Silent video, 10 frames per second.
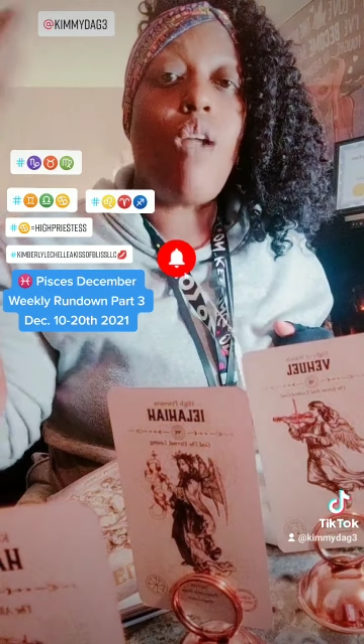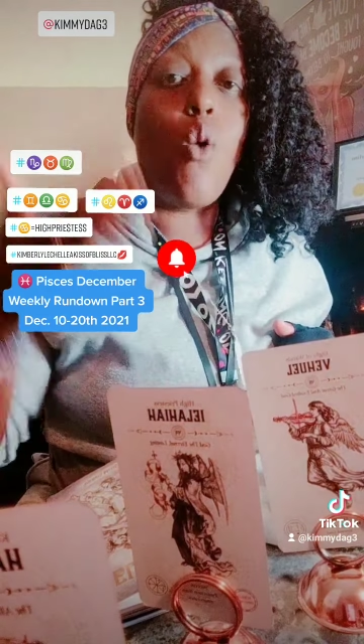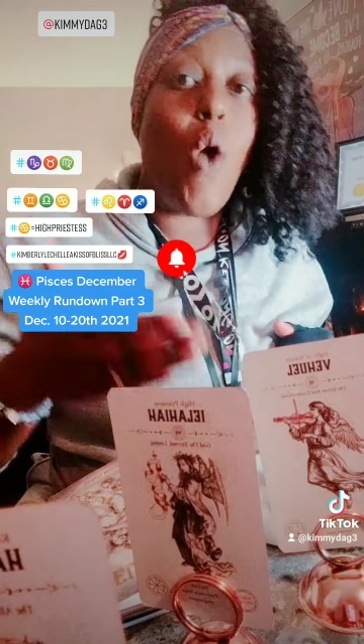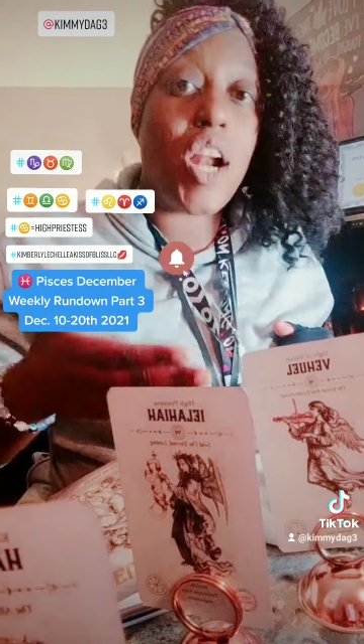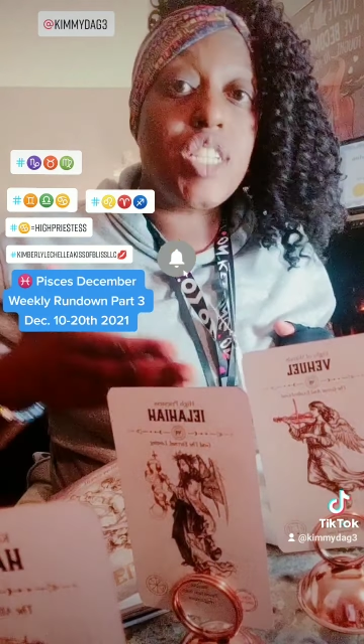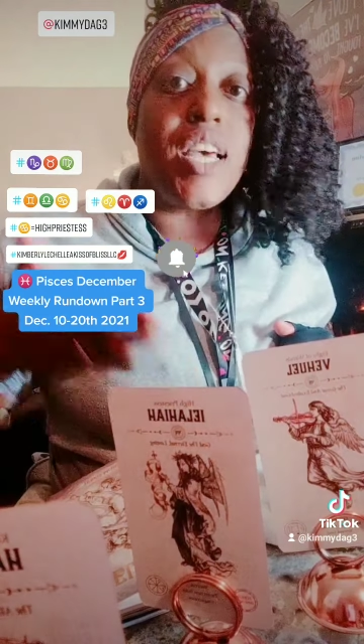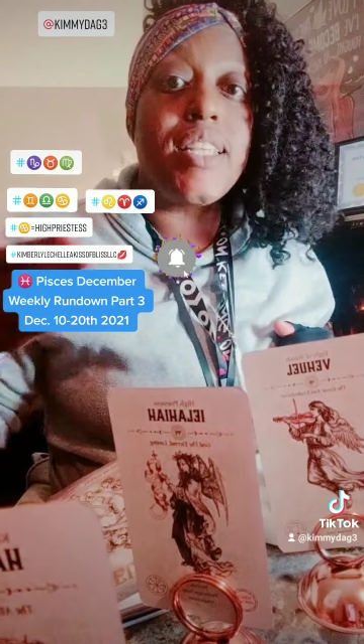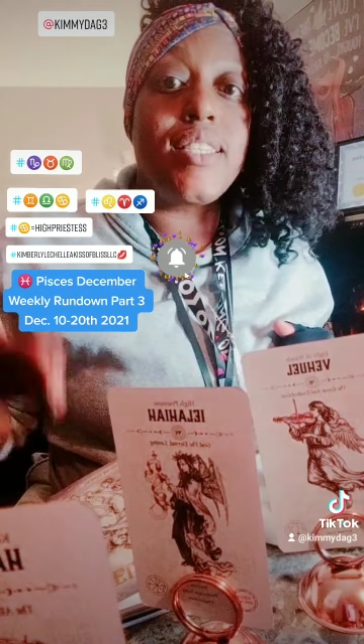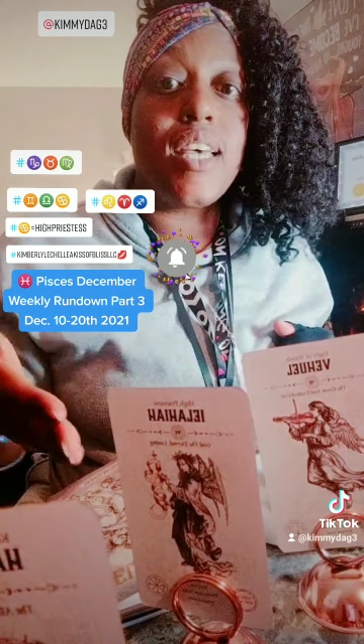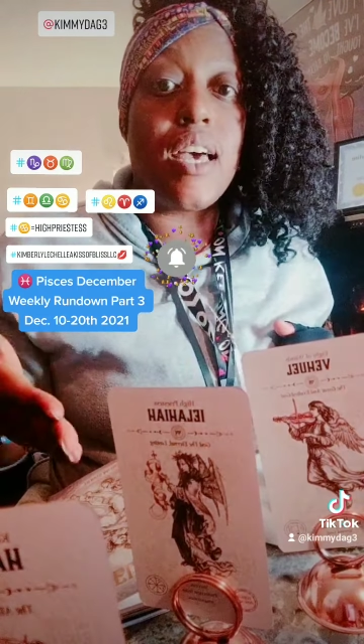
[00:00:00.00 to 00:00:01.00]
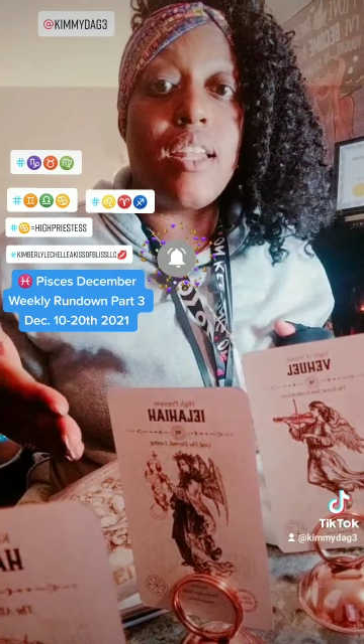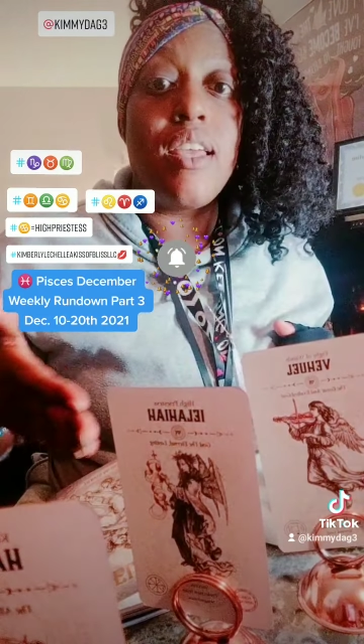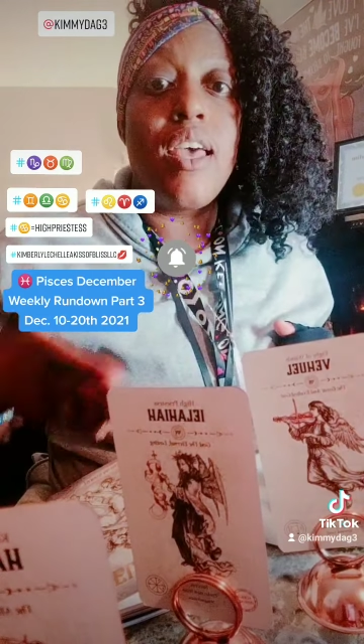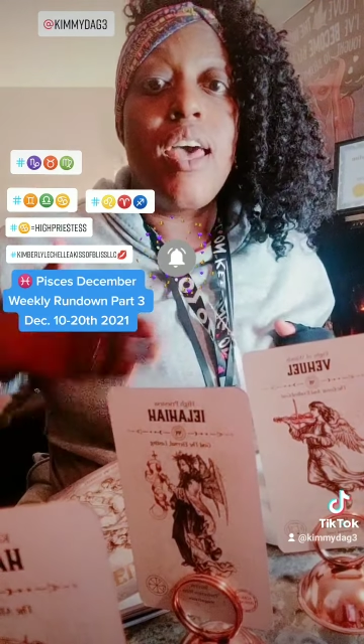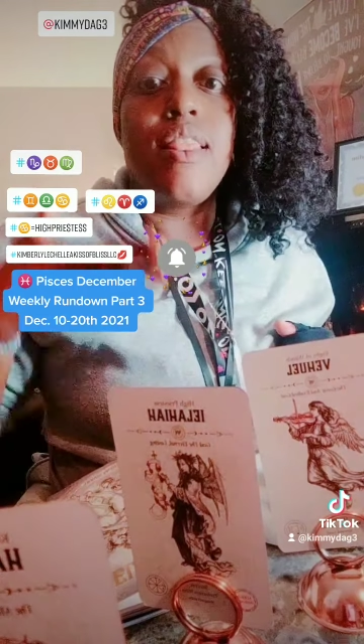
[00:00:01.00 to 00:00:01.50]
water sign
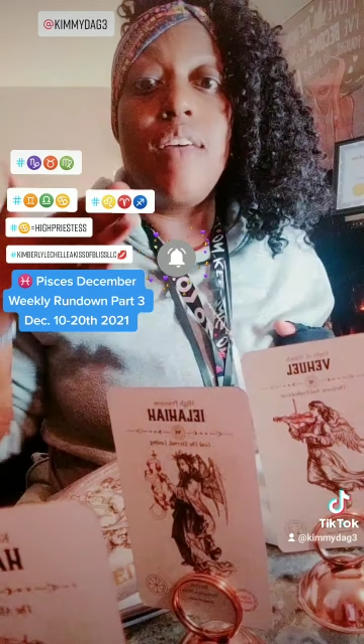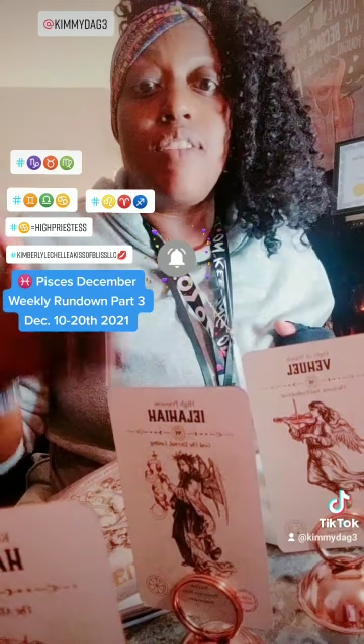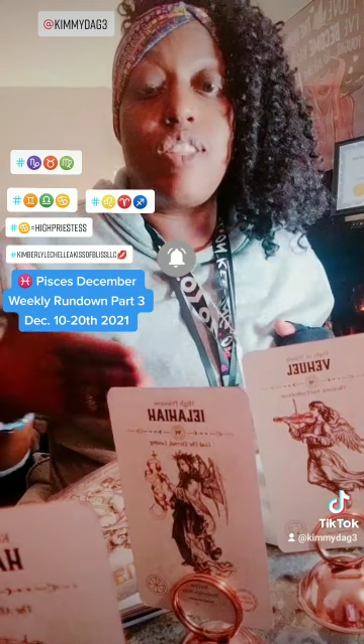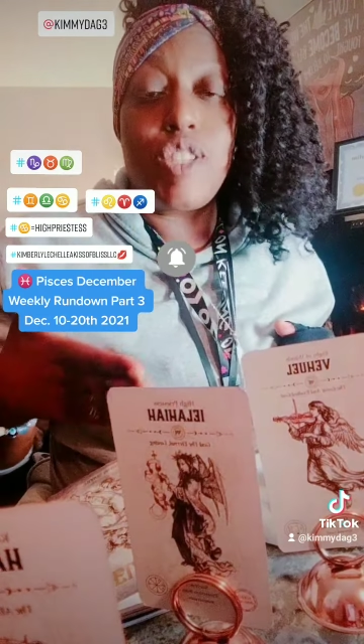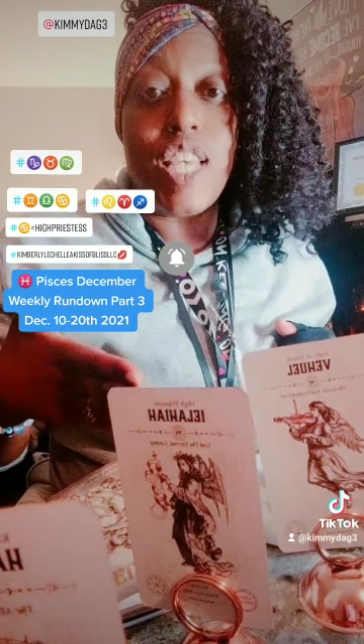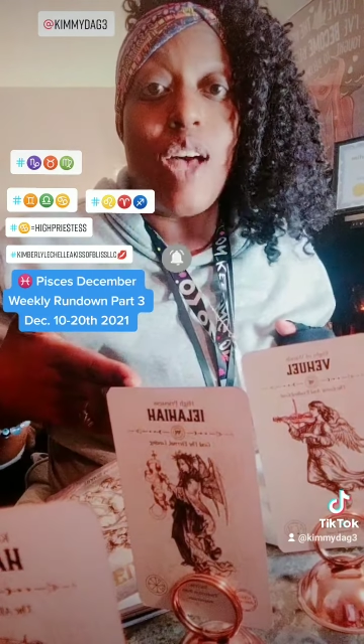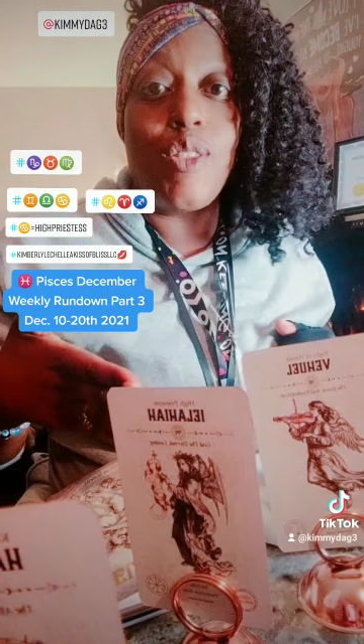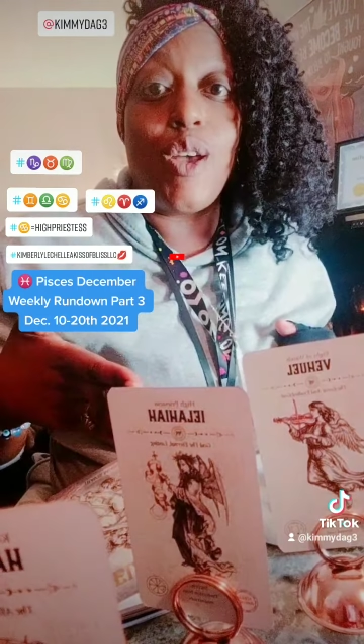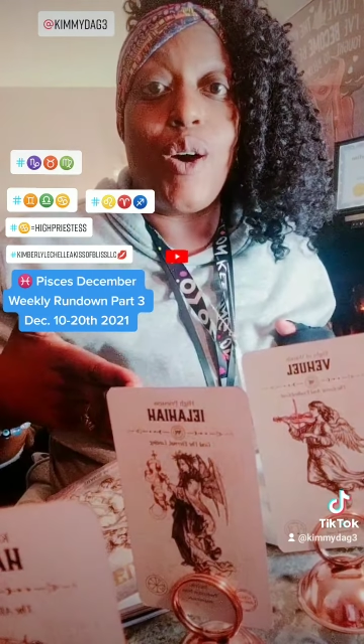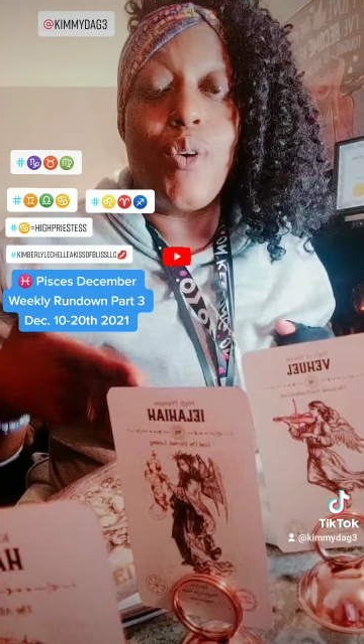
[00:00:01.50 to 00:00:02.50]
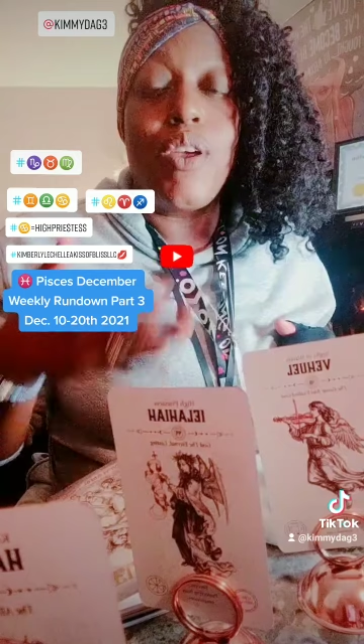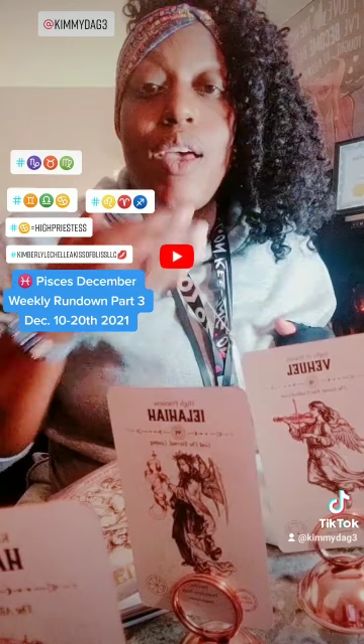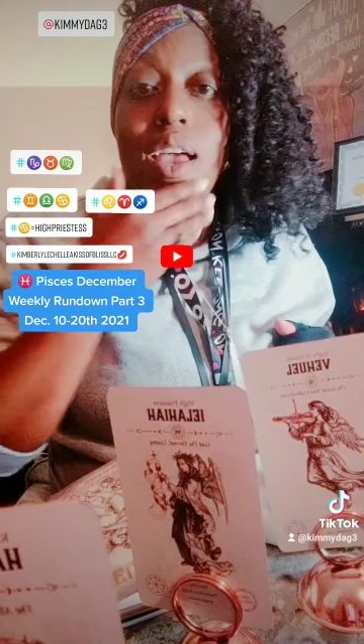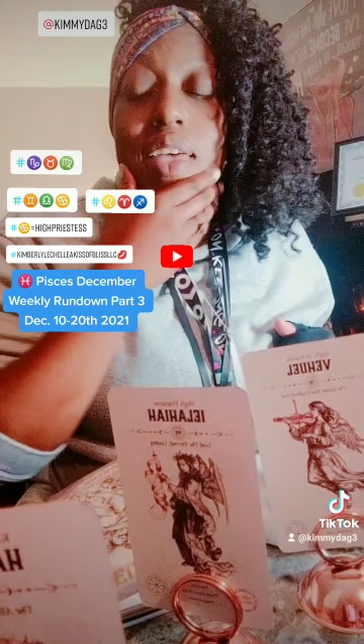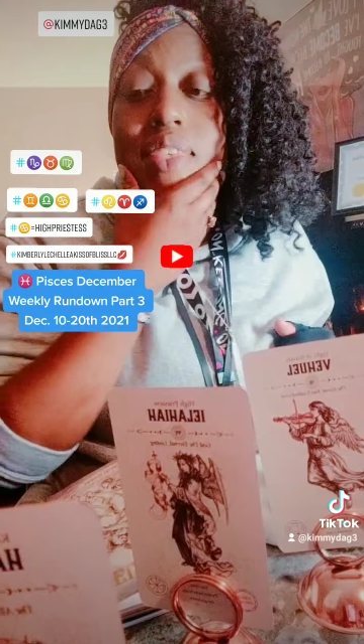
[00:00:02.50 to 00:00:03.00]
sun, living in their south node.
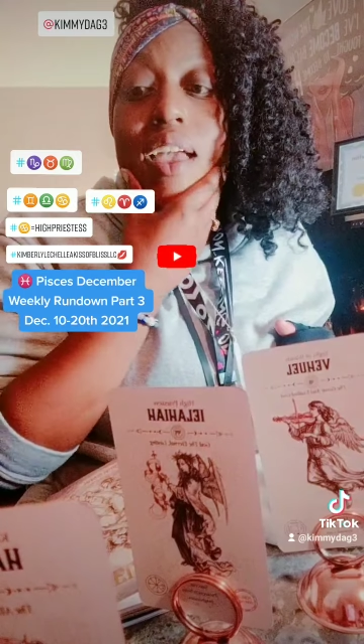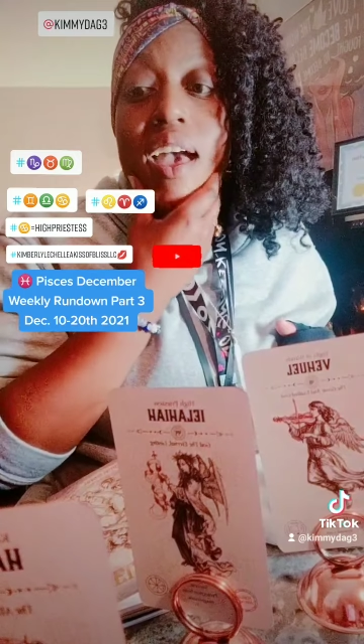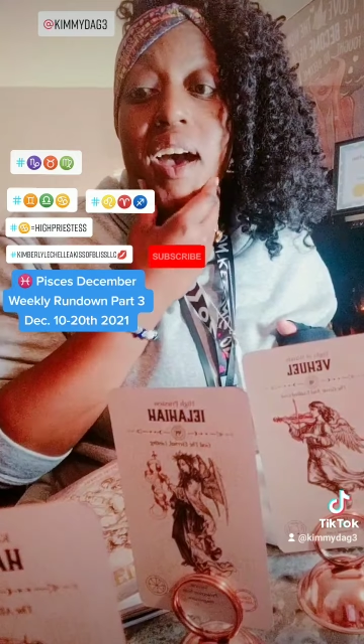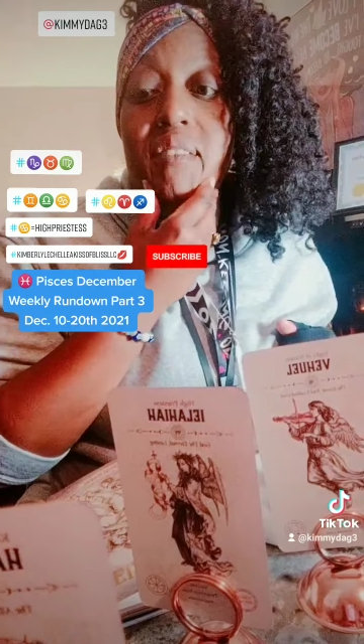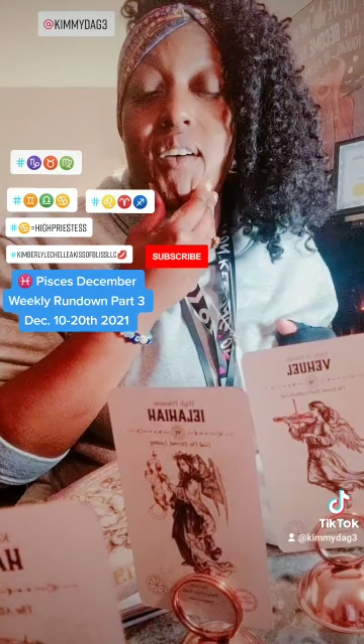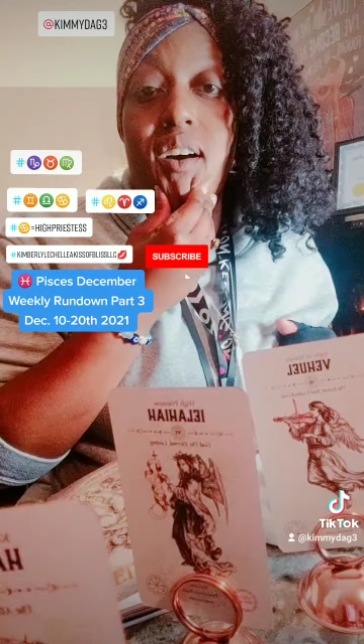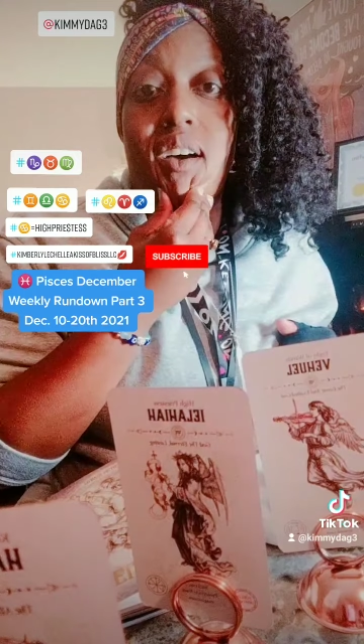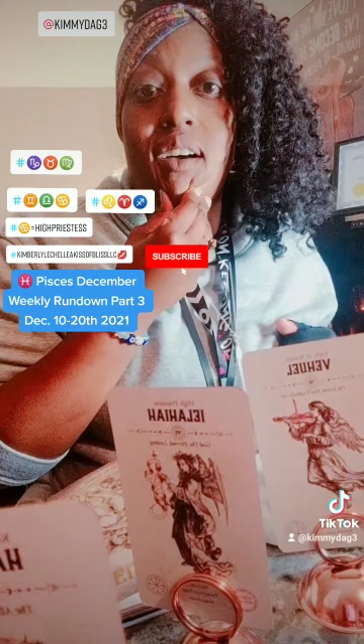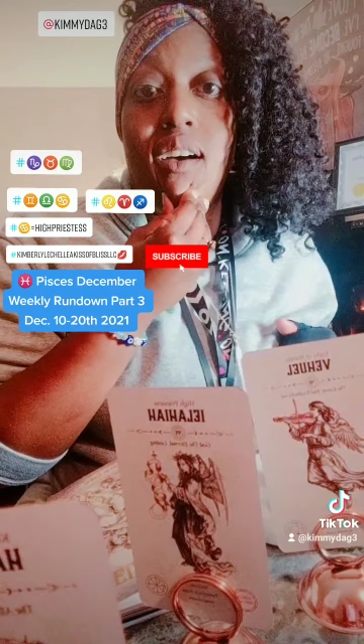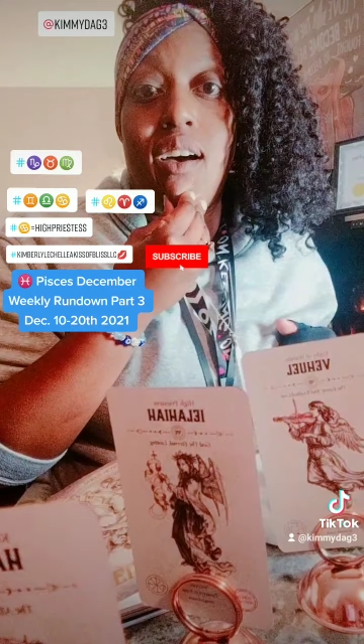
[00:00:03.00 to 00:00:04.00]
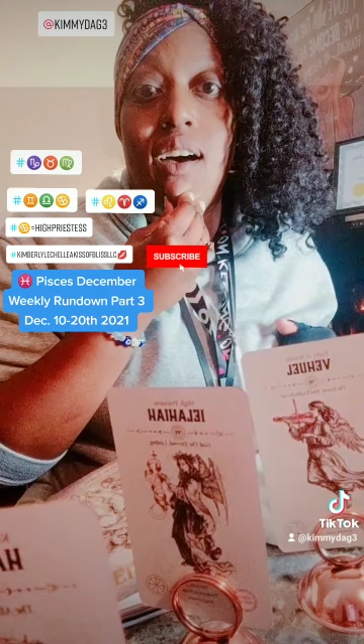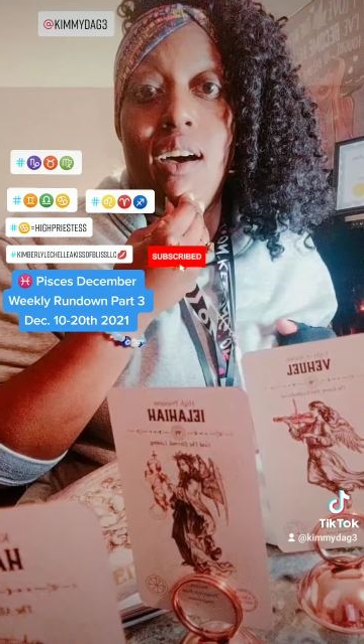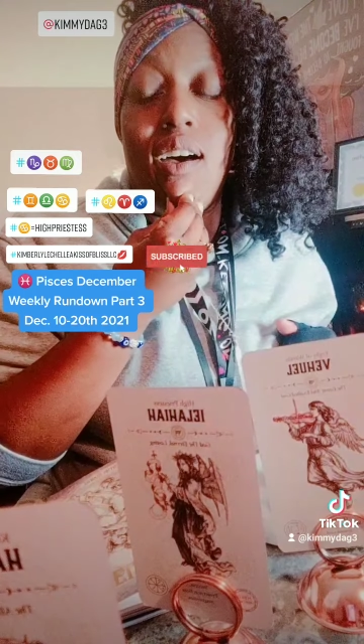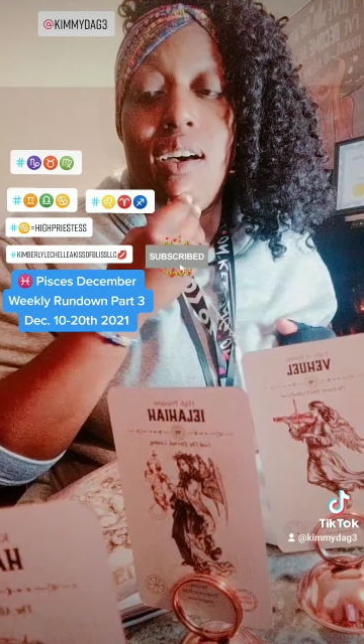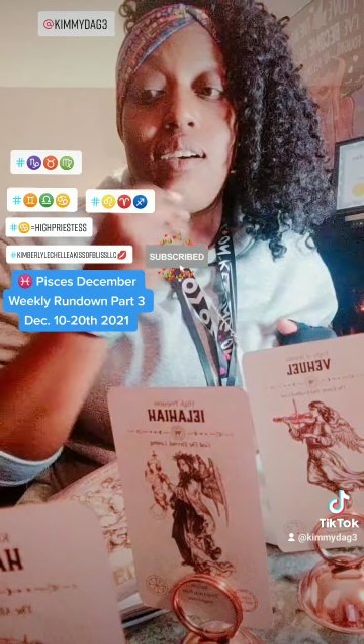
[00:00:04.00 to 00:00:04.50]
And they have a,
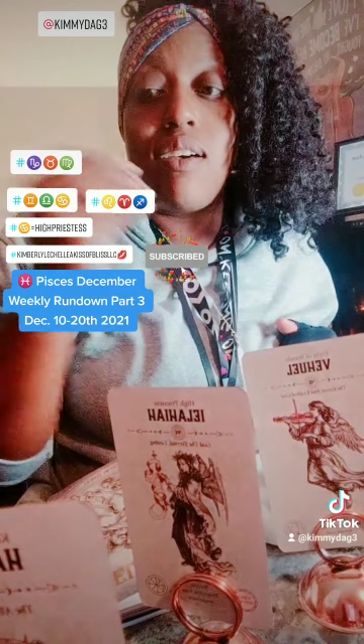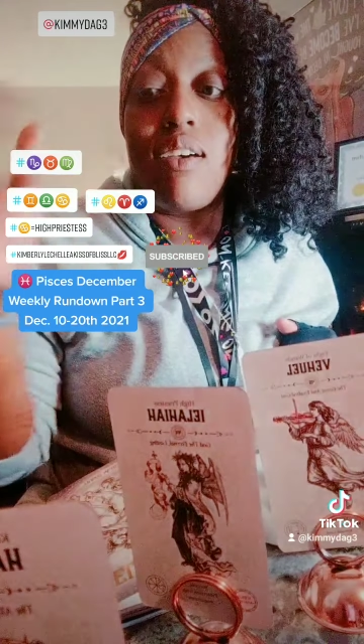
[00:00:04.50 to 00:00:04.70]
a